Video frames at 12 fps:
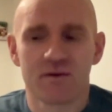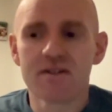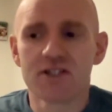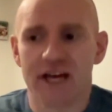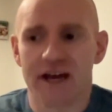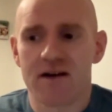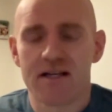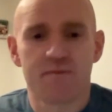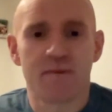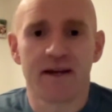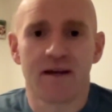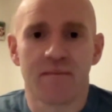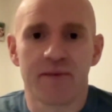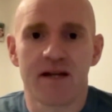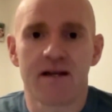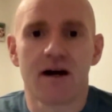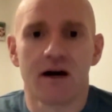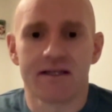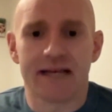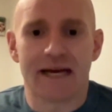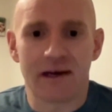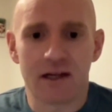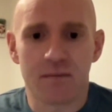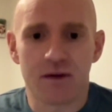generally speaking, big guys had a
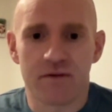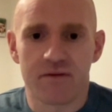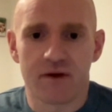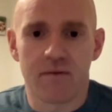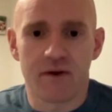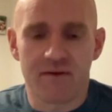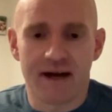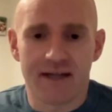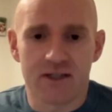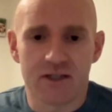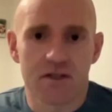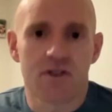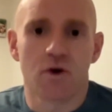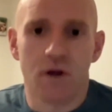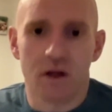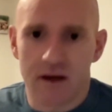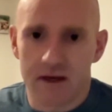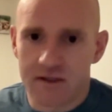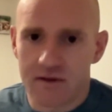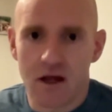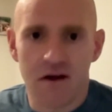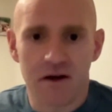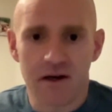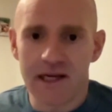little bit of an advantage. The tall guys had
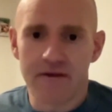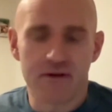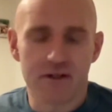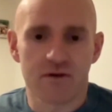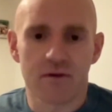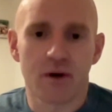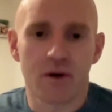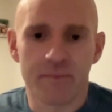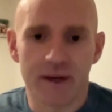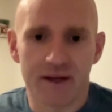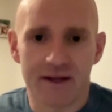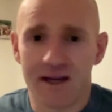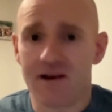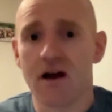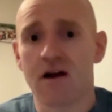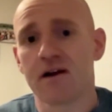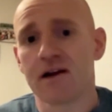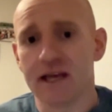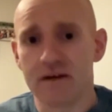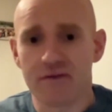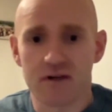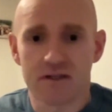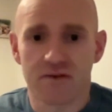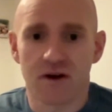longer levers for pumping. They had longer
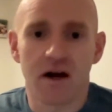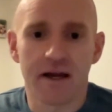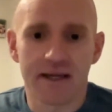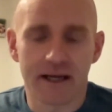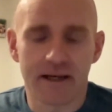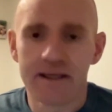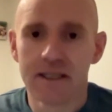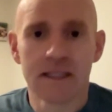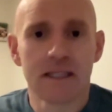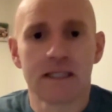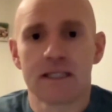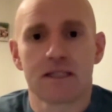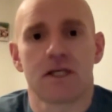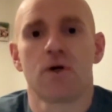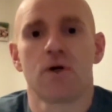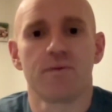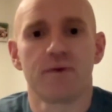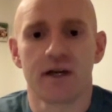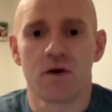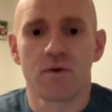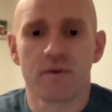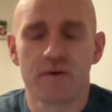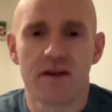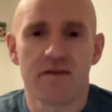levers for hiking. So,
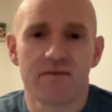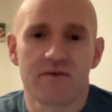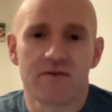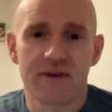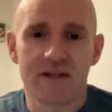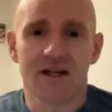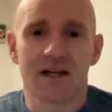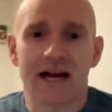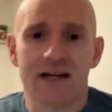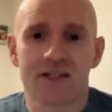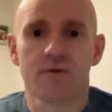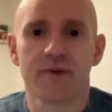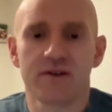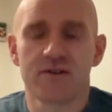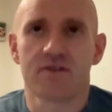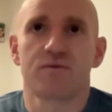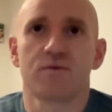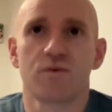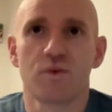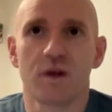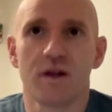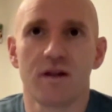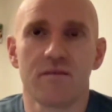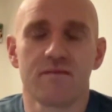physical attributes
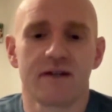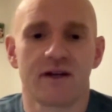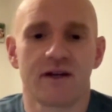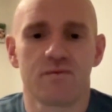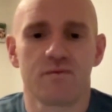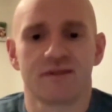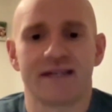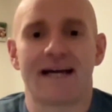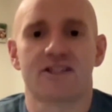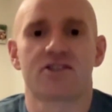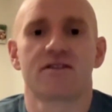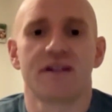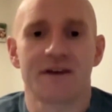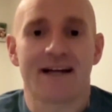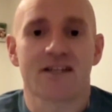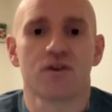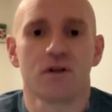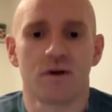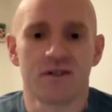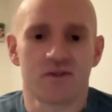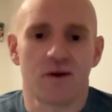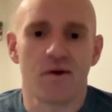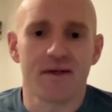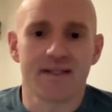will, the natural ones
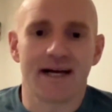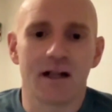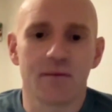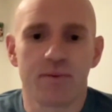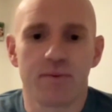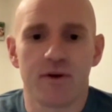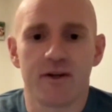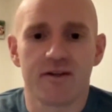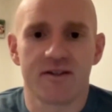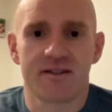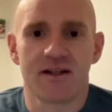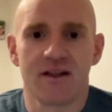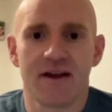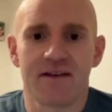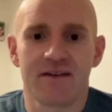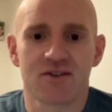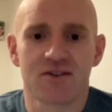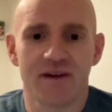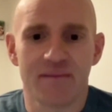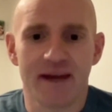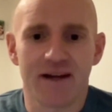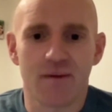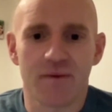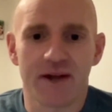will always help, but you still then try to
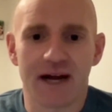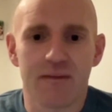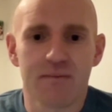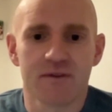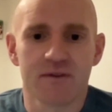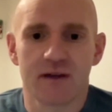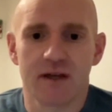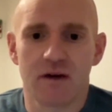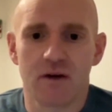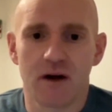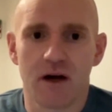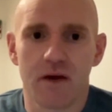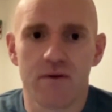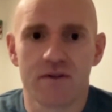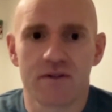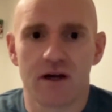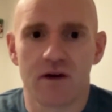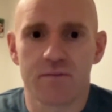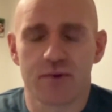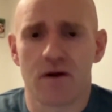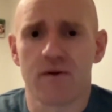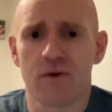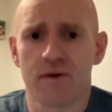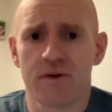make up the gaps. I would say I was
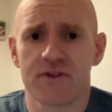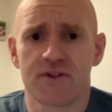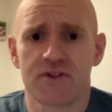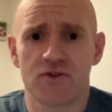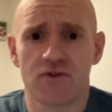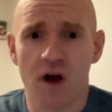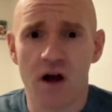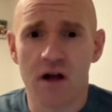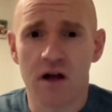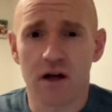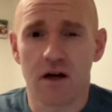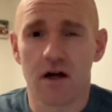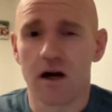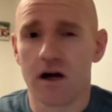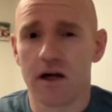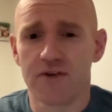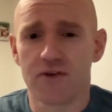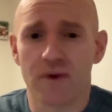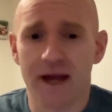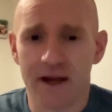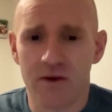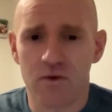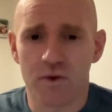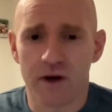probably one of the stronger guys
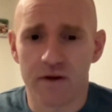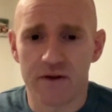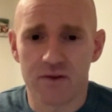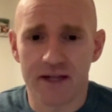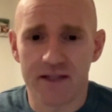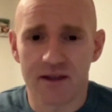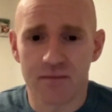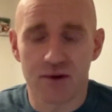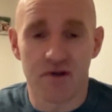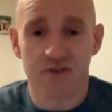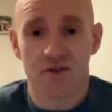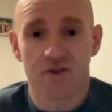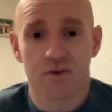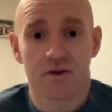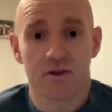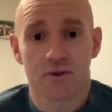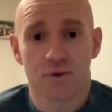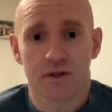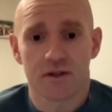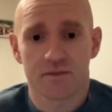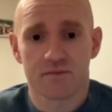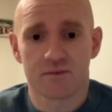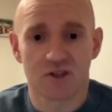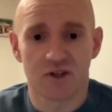around when I was racing, but I was also one of the
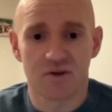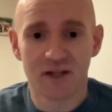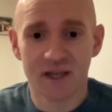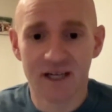shortest. So,